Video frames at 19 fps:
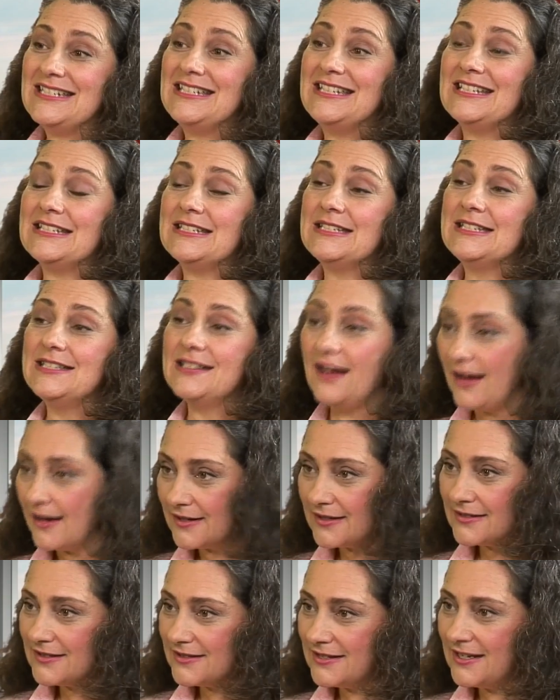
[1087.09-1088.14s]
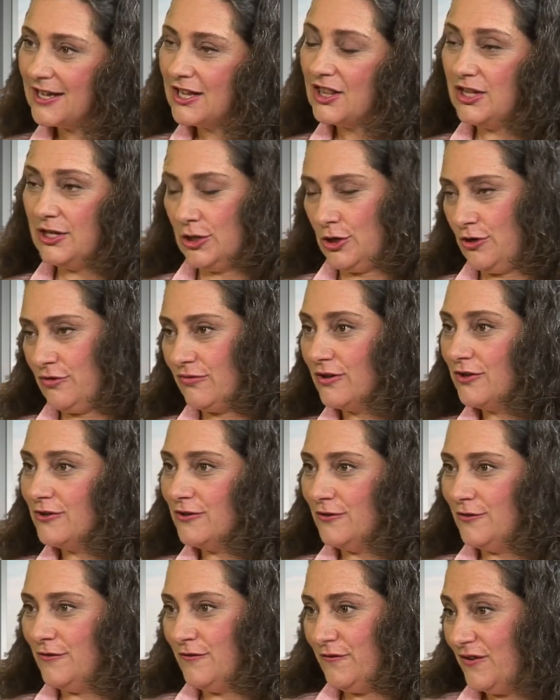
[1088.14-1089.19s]
deduct the
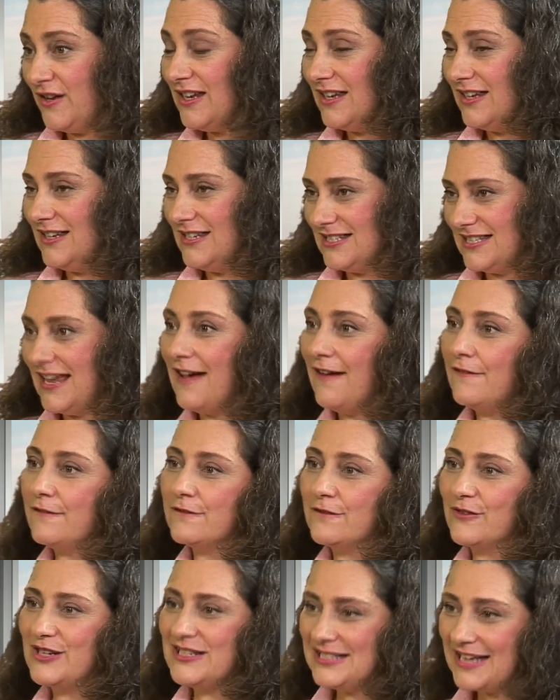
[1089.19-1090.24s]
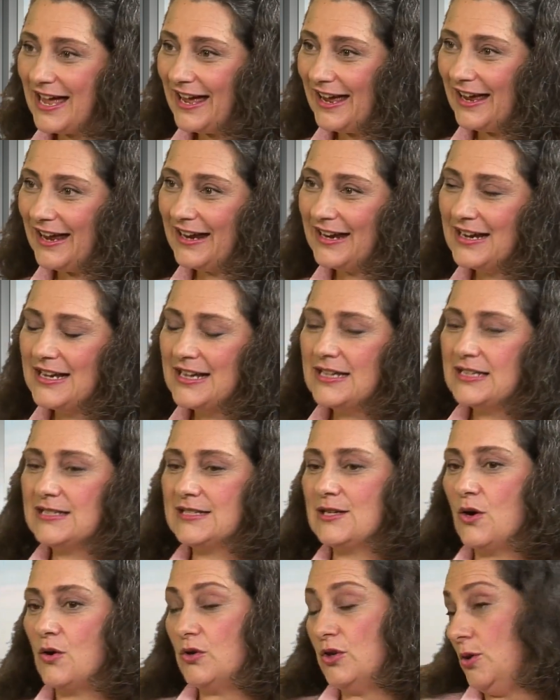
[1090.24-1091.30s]
accrued fees every day.
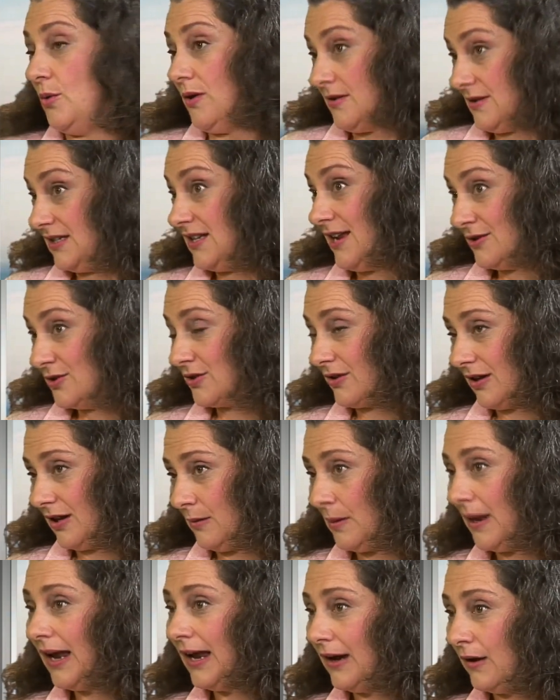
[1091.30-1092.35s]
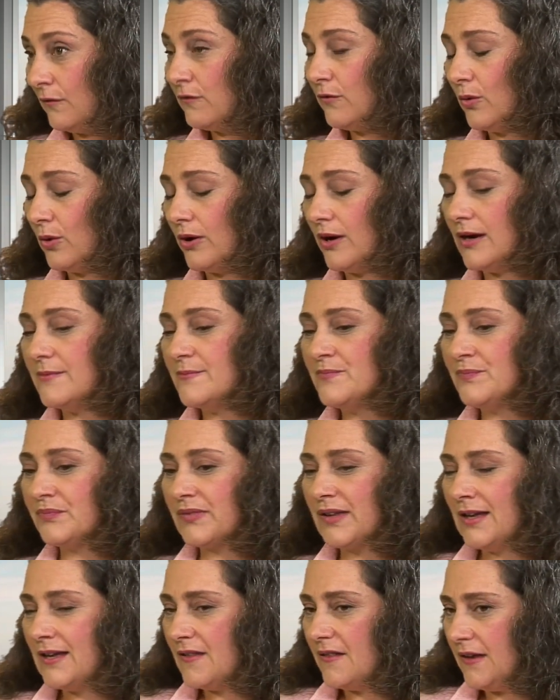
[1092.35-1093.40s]
So you are essentially paying for it.
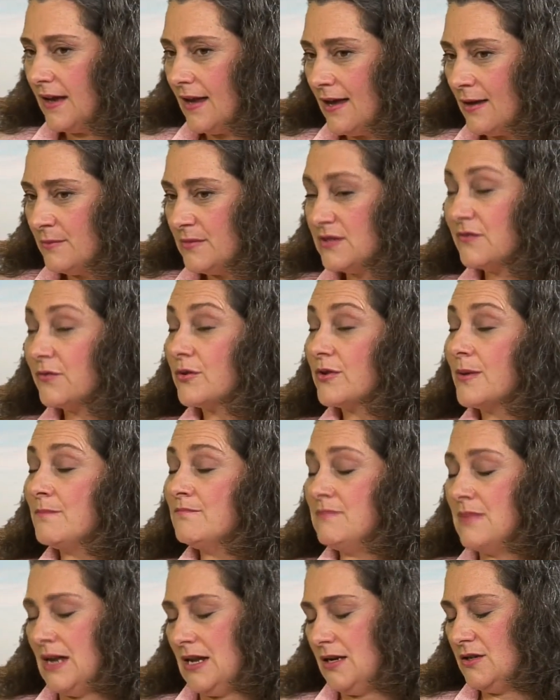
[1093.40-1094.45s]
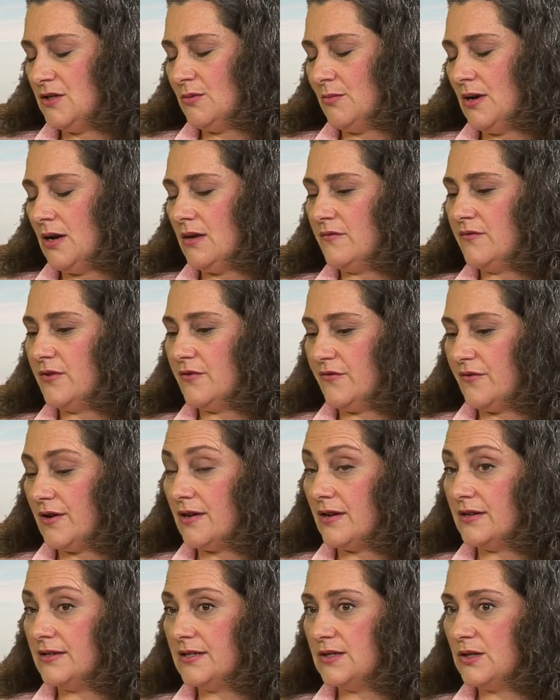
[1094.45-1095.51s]
The M is for the management of the
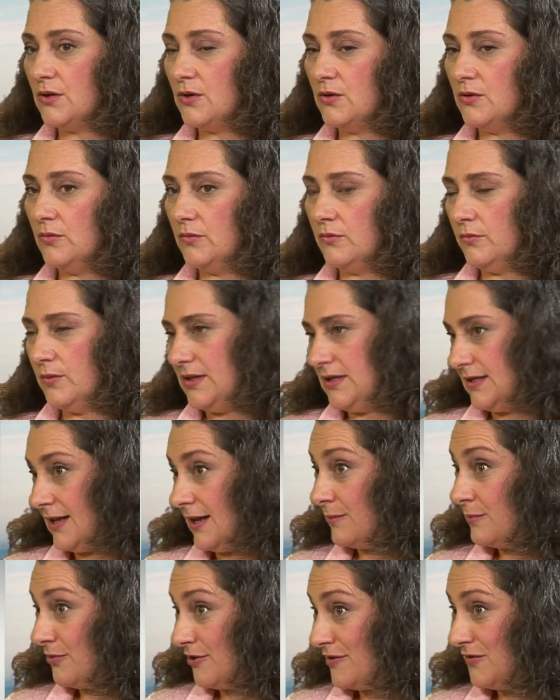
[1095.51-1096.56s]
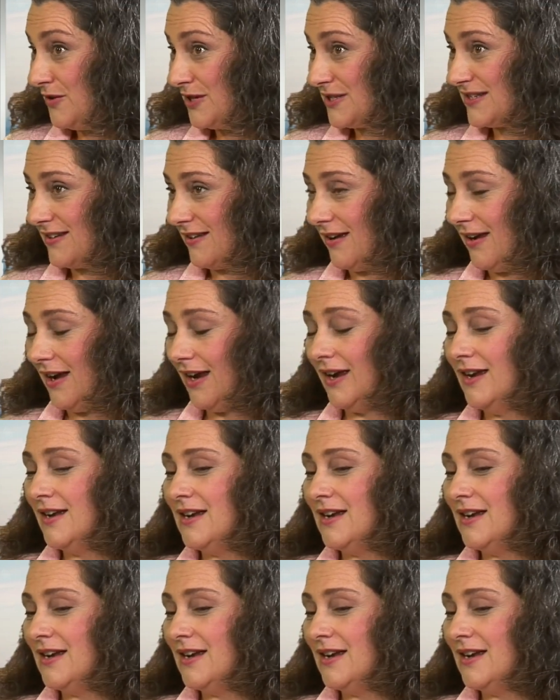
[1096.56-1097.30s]
fund. So we said previously